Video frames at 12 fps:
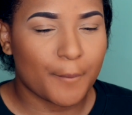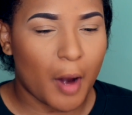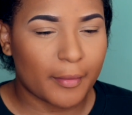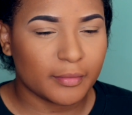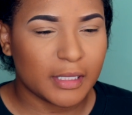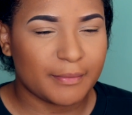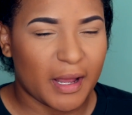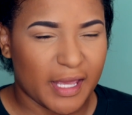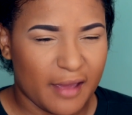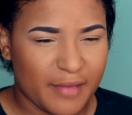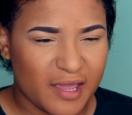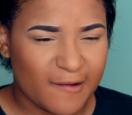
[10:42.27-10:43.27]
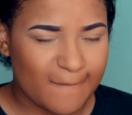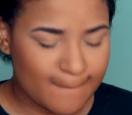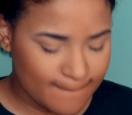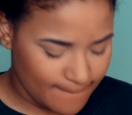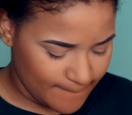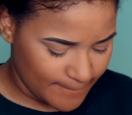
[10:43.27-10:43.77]
probably Miami,
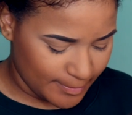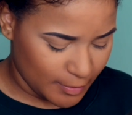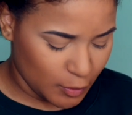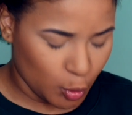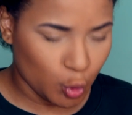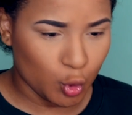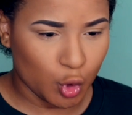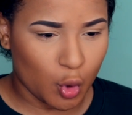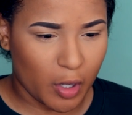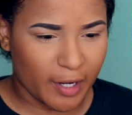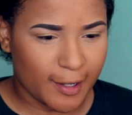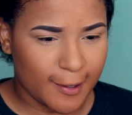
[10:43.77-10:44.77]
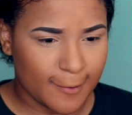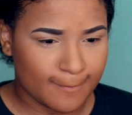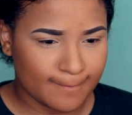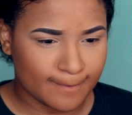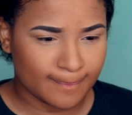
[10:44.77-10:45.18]
New York,